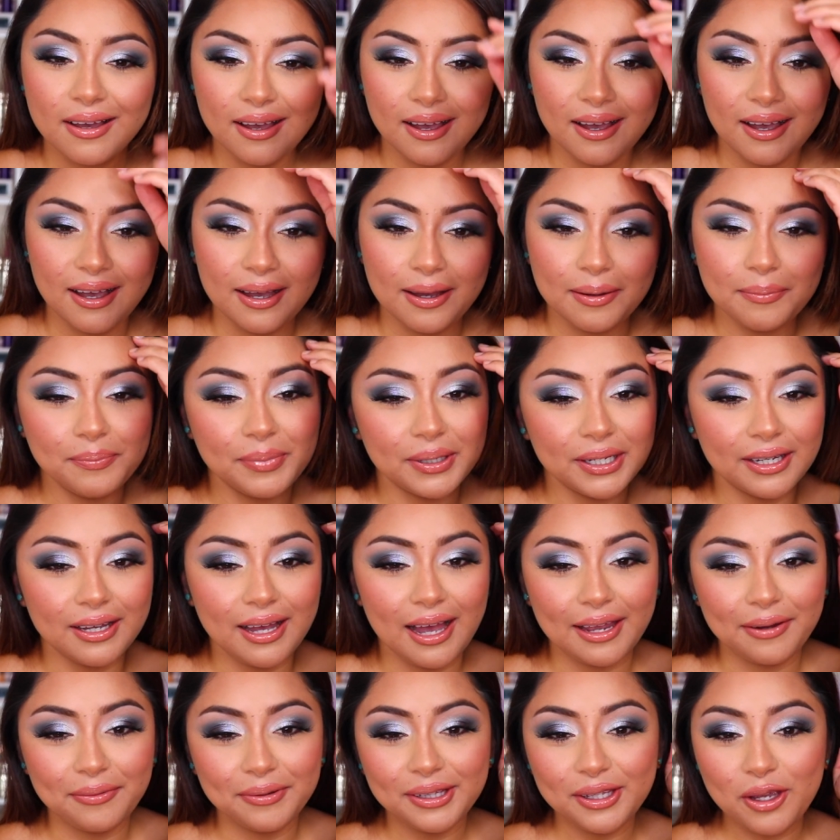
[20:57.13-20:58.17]
Um, but
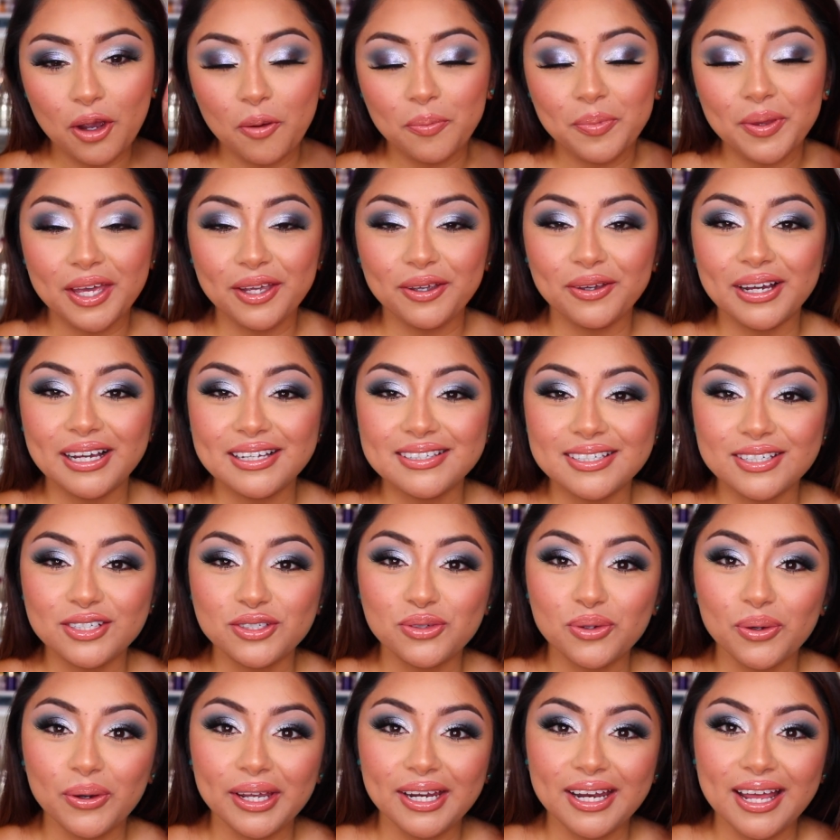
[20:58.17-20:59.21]
I really hope that you guys
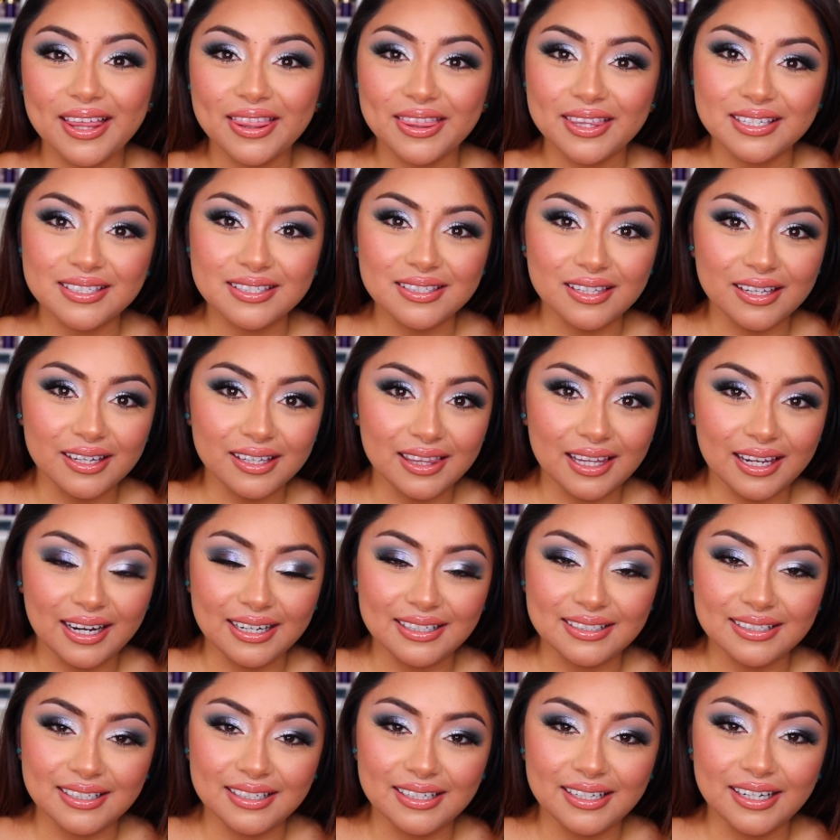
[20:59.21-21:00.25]
enjoyed this look that I
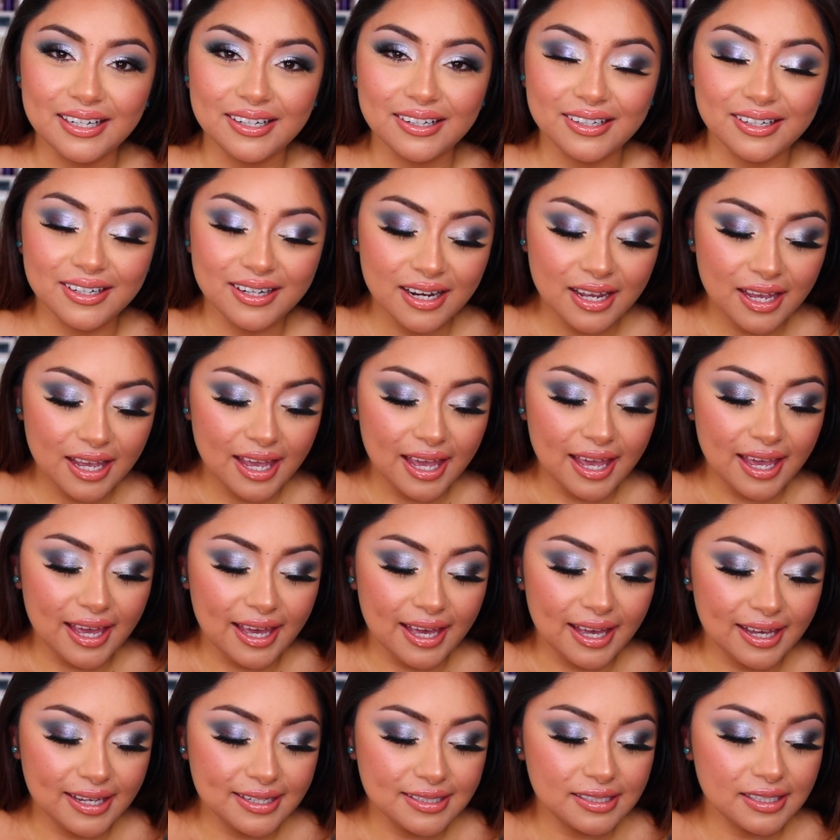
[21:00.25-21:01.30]
did here.
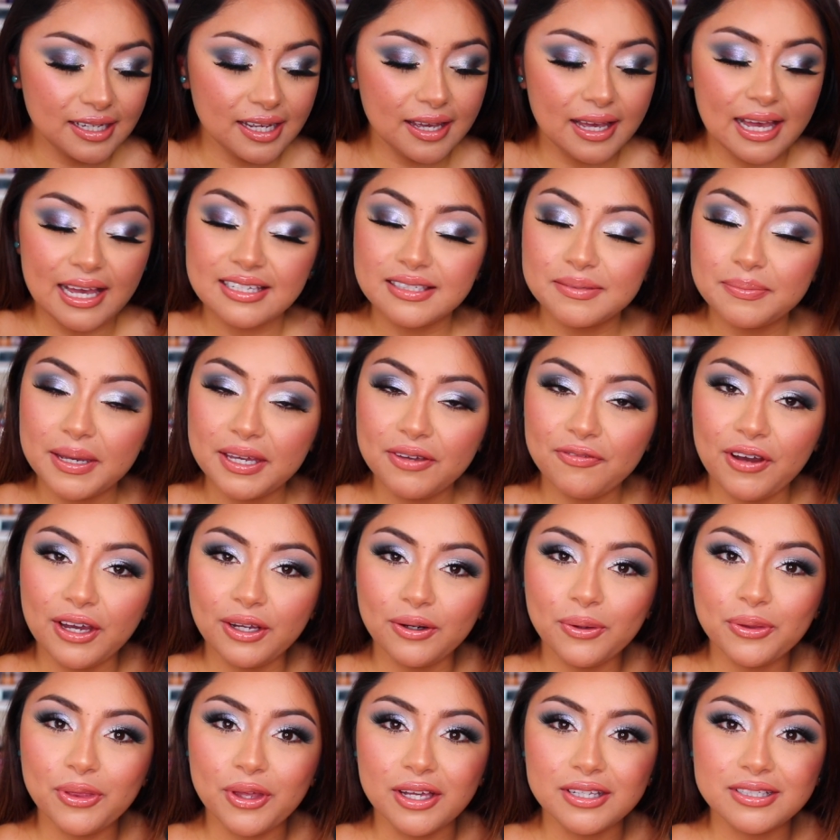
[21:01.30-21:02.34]
And as my
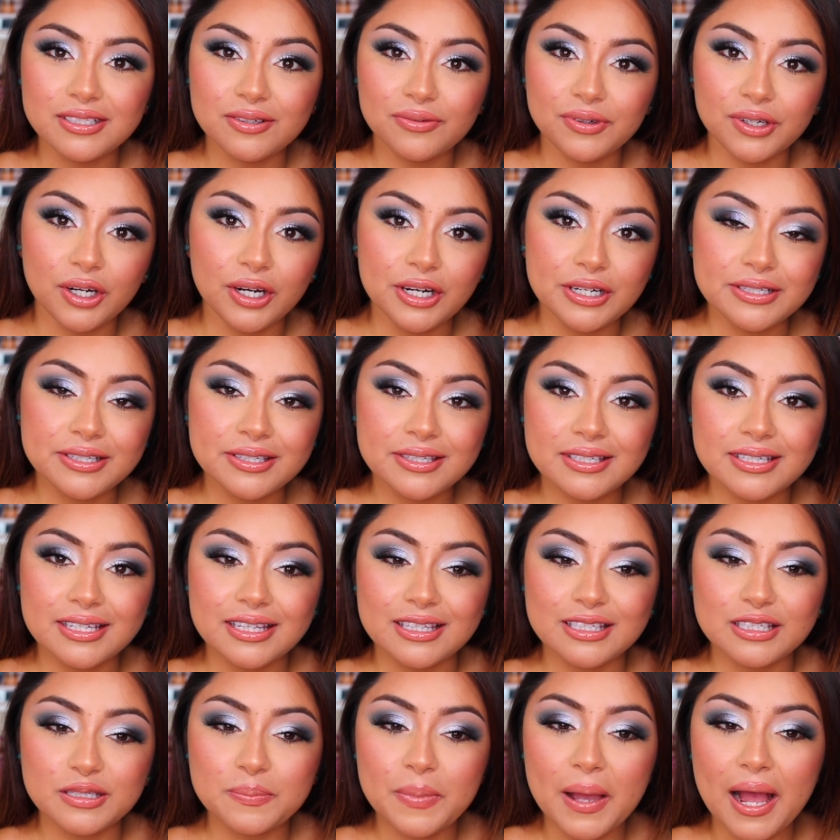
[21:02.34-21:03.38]
final thoughts in regards to
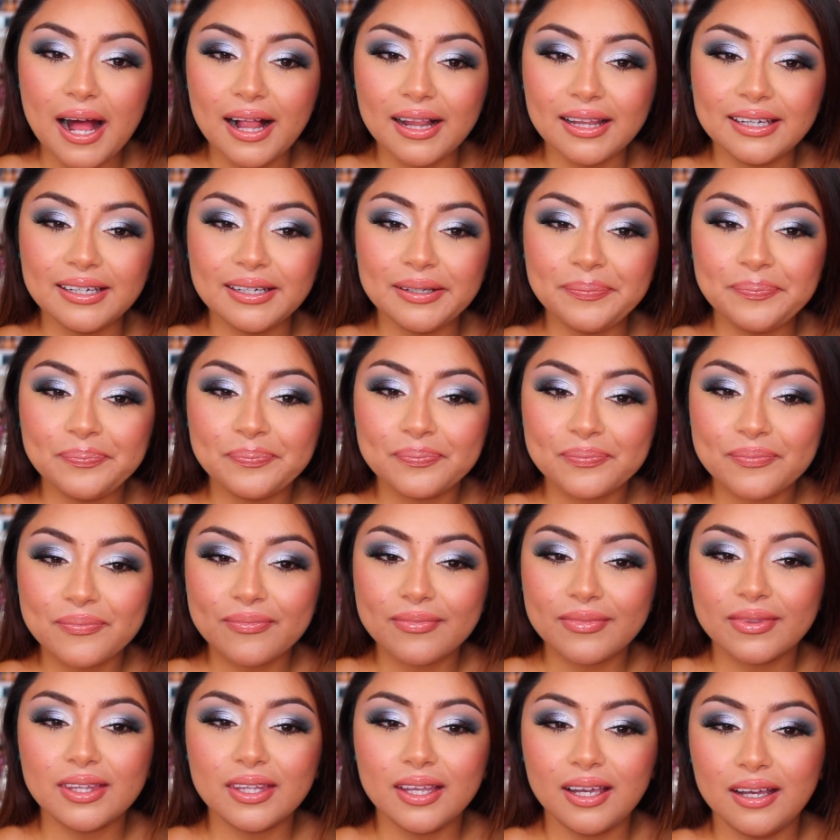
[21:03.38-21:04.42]
this palette,
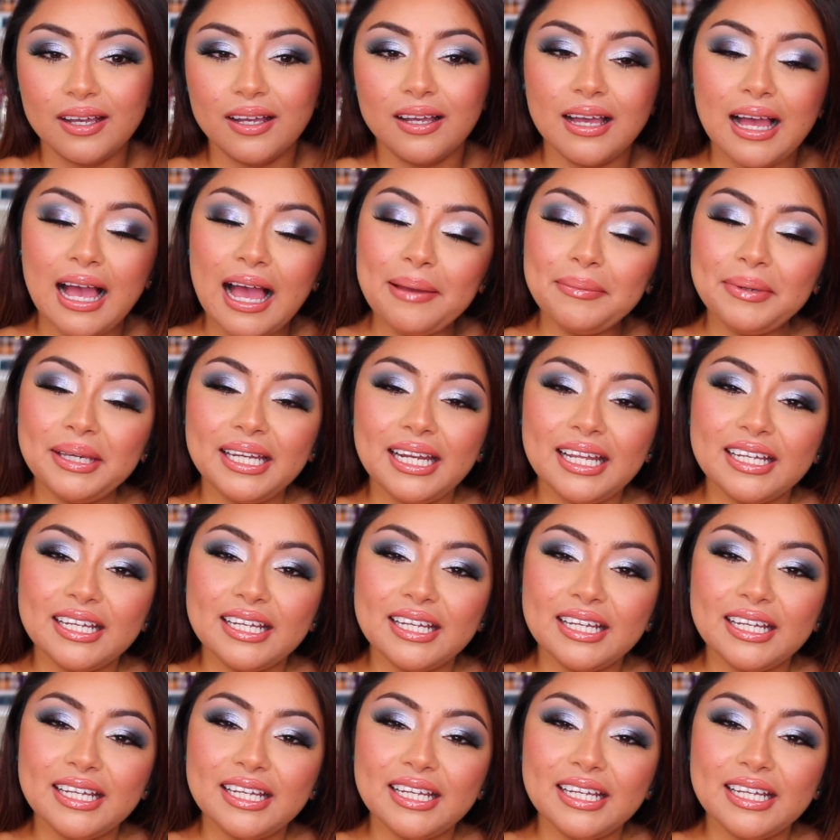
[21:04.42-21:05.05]
I mean,